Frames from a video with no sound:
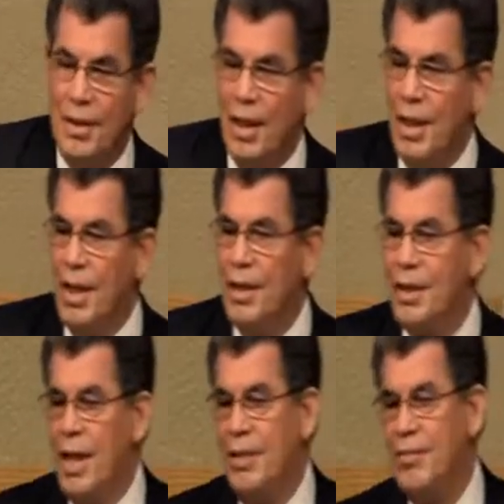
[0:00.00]
he
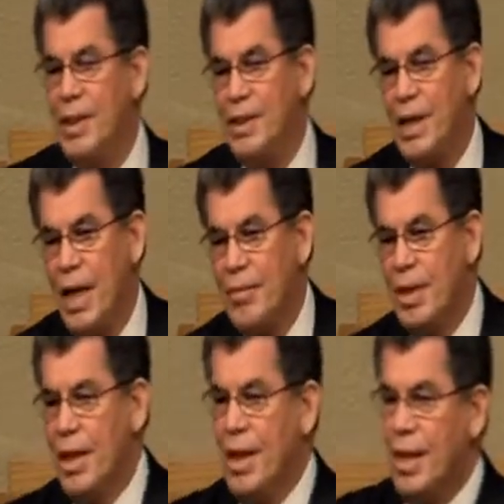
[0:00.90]
then became
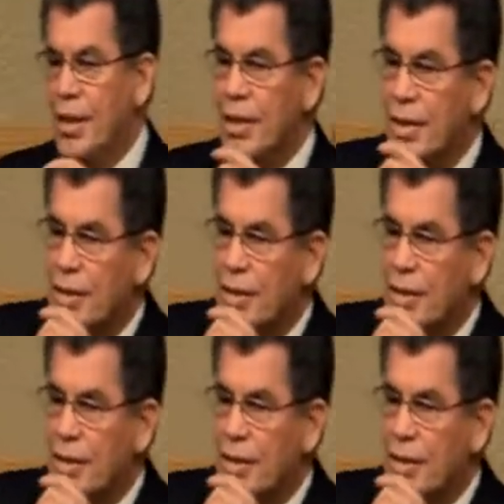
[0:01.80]
a